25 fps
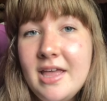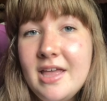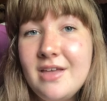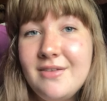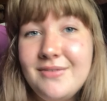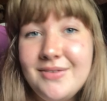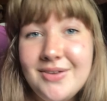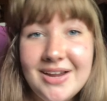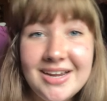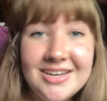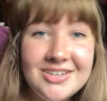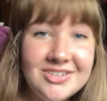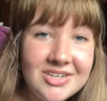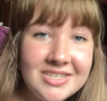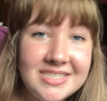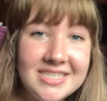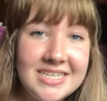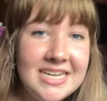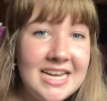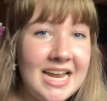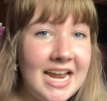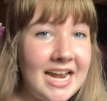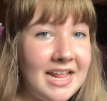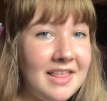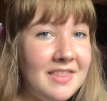if you're
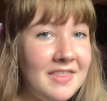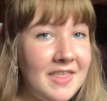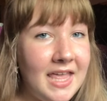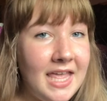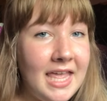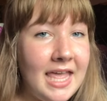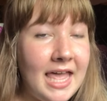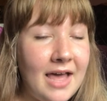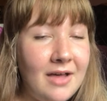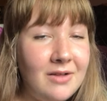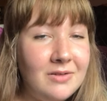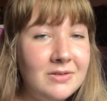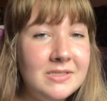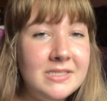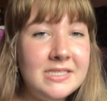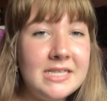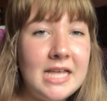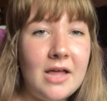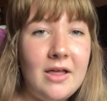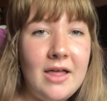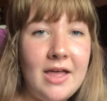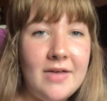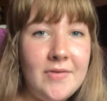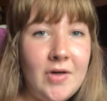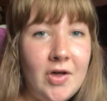interested in anything else,
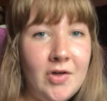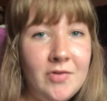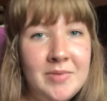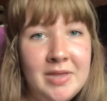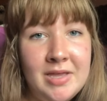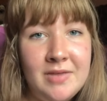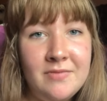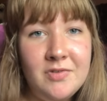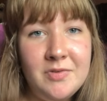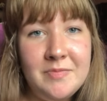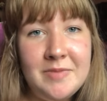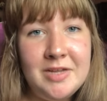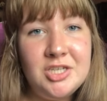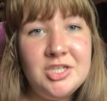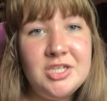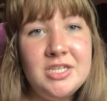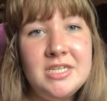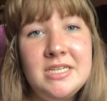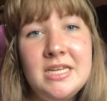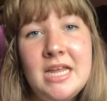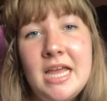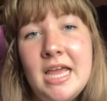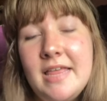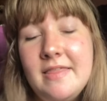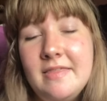I'll have all my
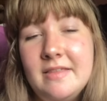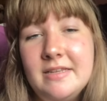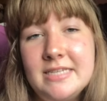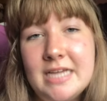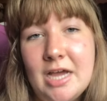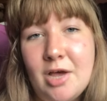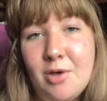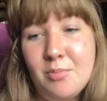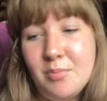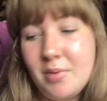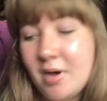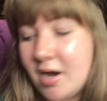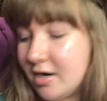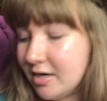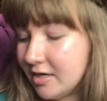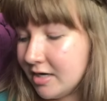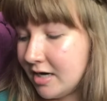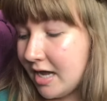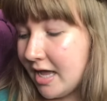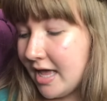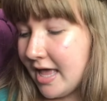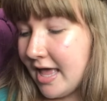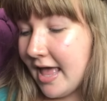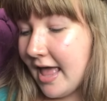information in the down bar.